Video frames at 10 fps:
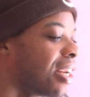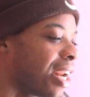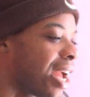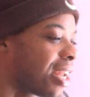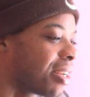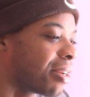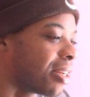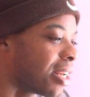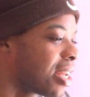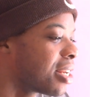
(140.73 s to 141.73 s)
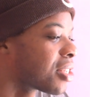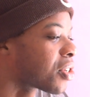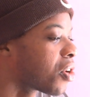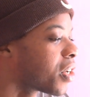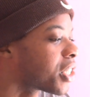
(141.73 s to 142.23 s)
Like, let this
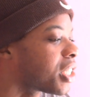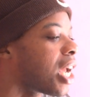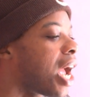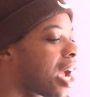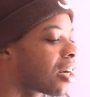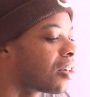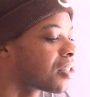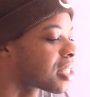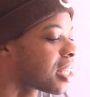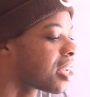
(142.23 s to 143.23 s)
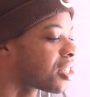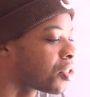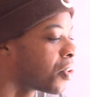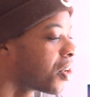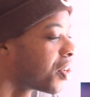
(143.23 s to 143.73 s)
girl shine on stage,
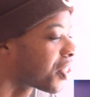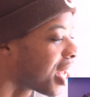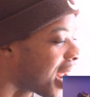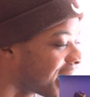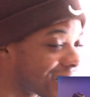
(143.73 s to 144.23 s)
do her thing.